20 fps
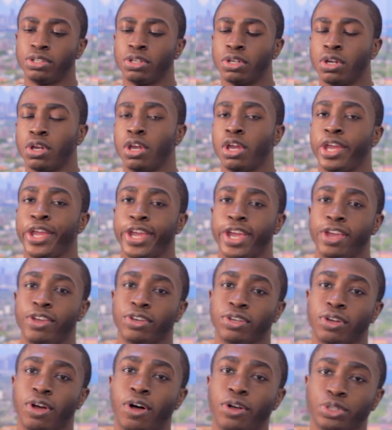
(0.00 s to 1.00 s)
And you
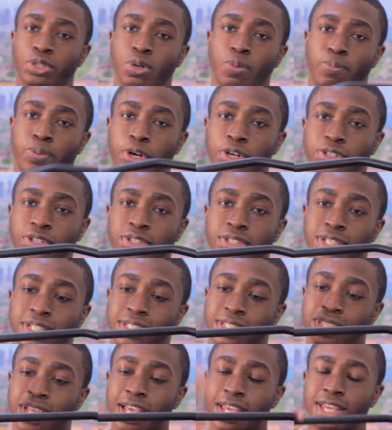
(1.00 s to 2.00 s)
can also purchase a
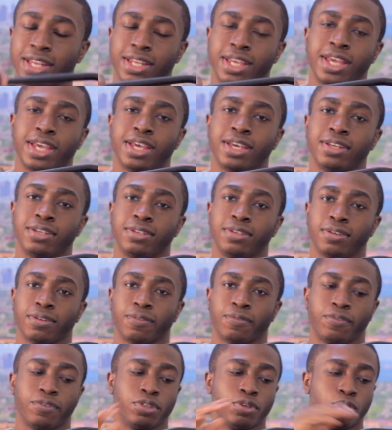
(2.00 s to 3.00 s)
second hand
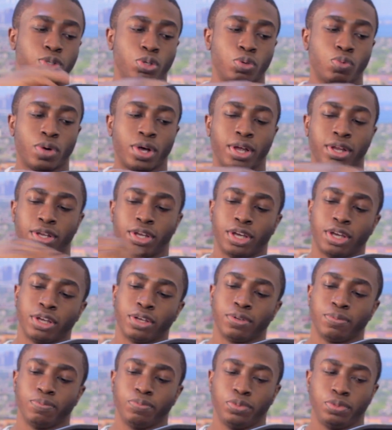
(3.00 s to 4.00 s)
for those who
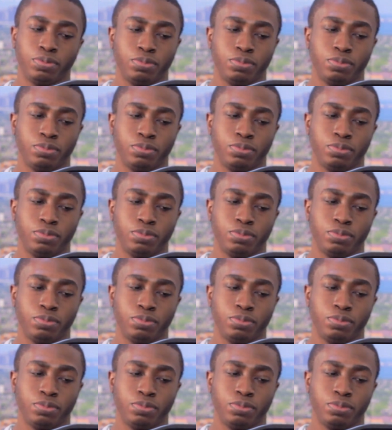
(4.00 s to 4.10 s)
want